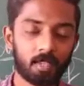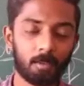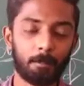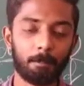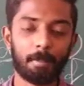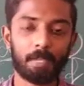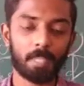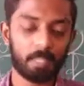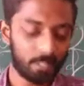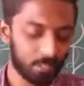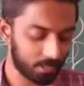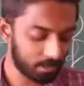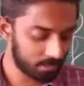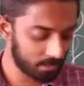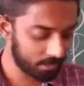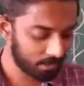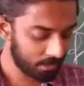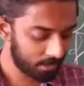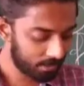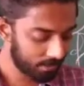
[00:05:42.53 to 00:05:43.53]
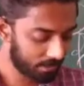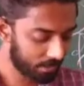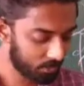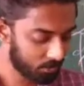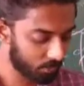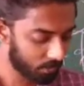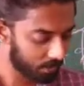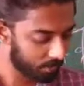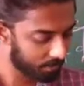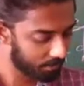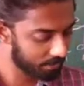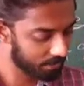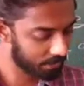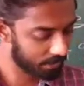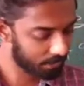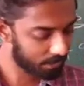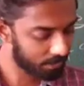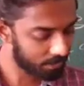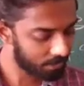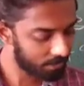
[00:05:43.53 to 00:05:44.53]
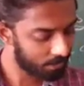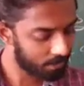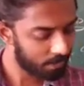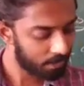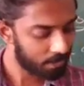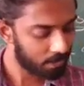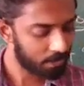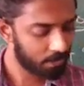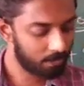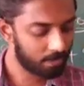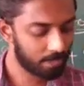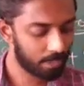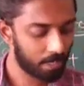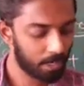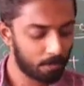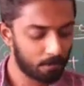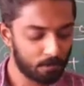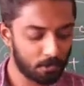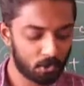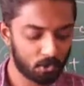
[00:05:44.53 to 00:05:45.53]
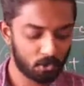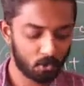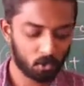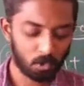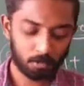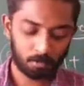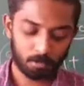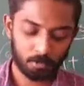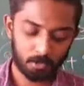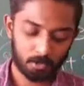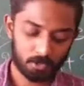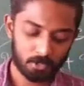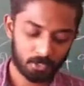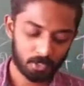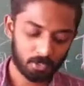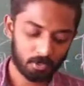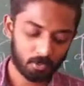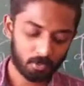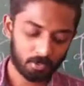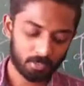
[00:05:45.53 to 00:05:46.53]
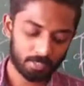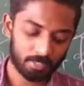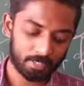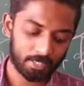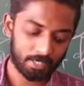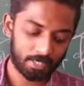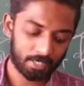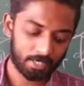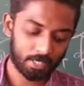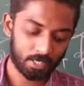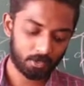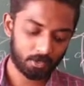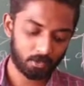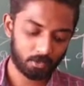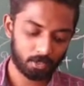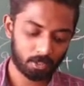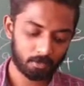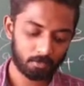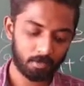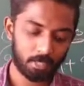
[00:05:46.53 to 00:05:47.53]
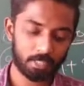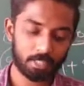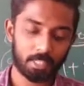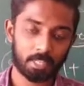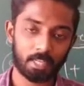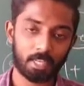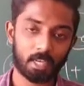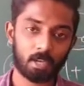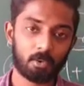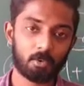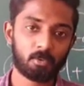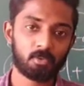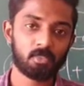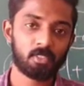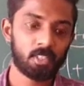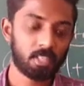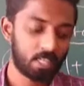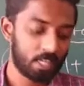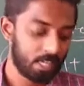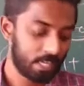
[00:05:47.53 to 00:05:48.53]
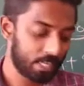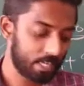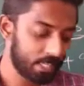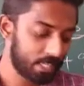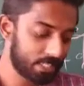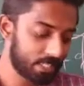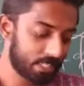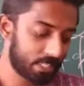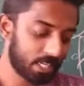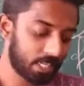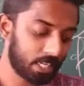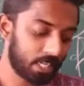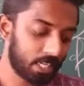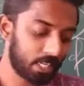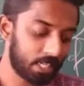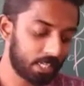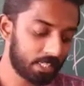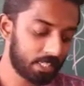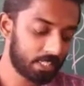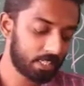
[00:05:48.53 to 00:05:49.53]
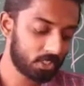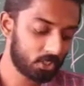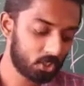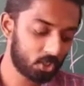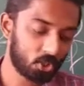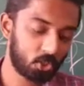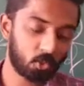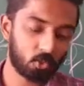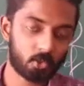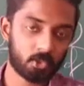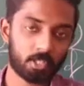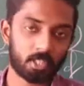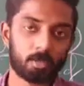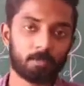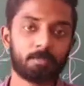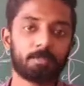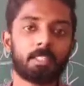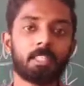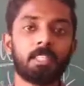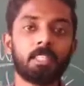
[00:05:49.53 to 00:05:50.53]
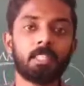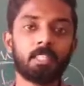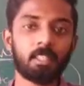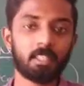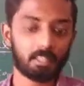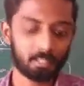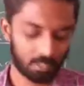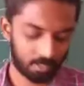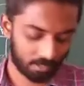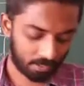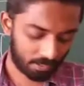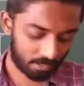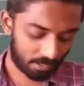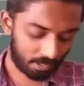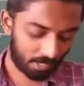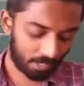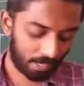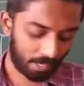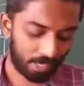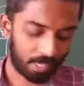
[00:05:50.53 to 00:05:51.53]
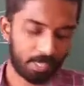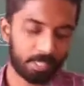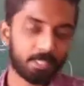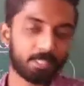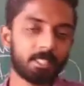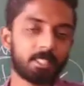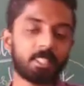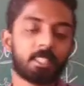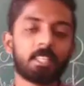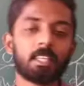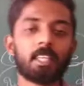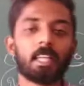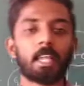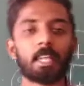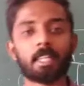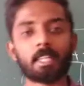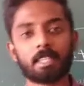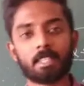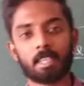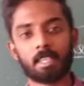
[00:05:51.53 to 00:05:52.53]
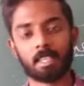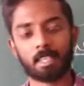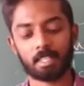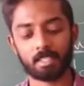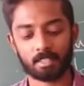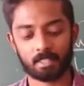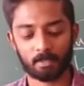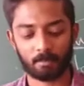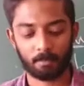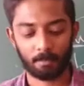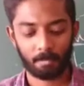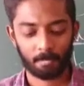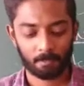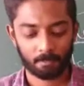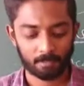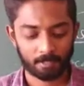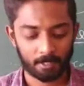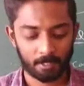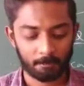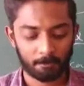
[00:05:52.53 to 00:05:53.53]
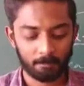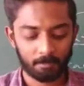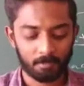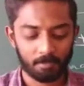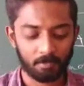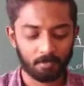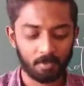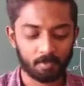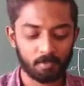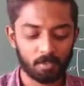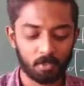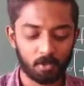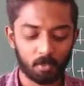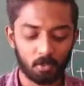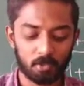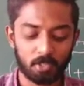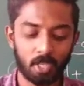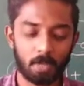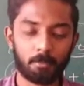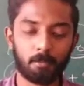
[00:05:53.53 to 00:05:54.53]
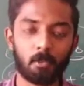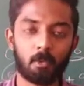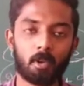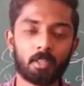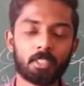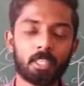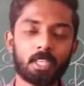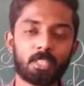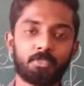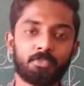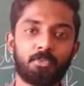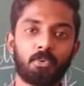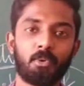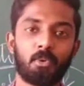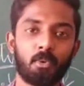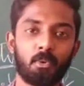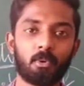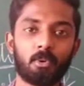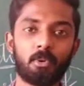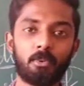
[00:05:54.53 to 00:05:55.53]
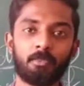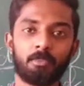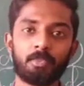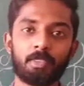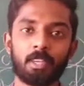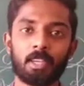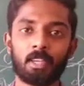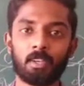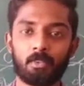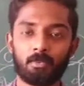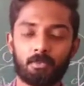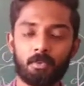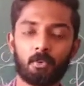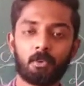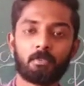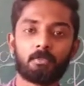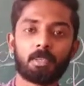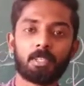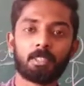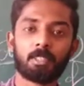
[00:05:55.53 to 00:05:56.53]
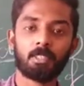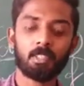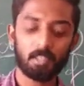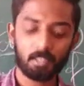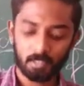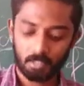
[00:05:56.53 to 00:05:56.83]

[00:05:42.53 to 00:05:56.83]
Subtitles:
meanings. That's why we said it helps show the person or thing denoted by the noun is related to something else in the sentence. See, when we use apologize for means